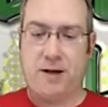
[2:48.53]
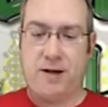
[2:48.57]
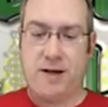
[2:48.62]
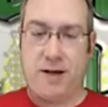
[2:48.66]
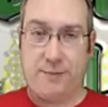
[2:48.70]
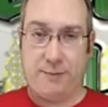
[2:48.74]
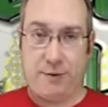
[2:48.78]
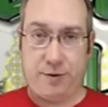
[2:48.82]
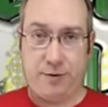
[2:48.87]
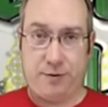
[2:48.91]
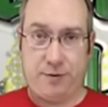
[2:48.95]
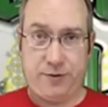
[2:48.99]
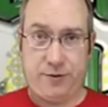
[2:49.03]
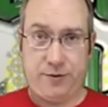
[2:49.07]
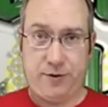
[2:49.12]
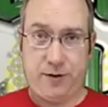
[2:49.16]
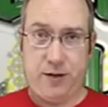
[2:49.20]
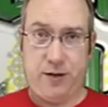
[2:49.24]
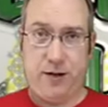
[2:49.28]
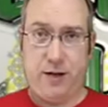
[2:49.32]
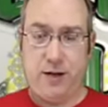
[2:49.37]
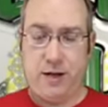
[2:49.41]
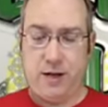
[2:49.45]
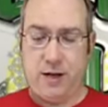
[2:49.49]
came loose.
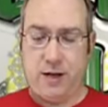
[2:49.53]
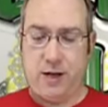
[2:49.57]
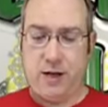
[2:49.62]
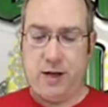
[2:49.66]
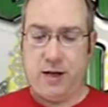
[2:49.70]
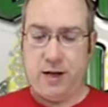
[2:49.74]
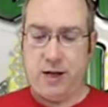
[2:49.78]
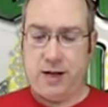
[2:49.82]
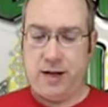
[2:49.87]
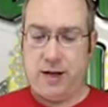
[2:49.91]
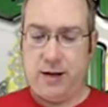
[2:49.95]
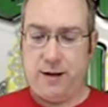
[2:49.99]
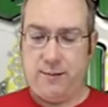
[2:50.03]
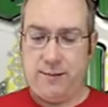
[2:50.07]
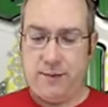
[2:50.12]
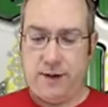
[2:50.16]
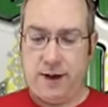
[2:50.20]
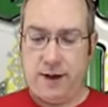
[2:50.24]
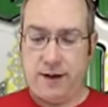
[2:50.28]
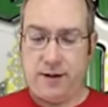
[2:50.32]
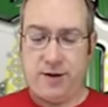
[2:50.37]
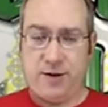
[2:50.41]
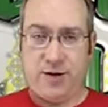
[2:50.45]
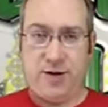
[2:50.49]

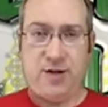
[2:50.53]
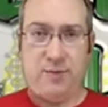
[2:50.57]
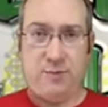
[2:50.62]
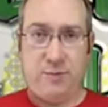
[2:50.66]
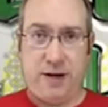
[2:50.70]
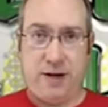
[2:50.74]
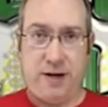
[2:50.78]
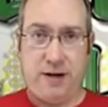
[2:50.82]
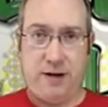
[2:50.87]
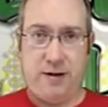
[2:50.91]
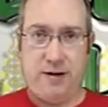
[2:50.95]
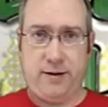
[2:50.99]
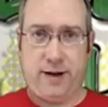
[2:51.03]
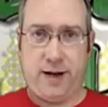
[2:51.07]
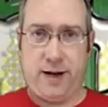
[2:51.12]
It could spin,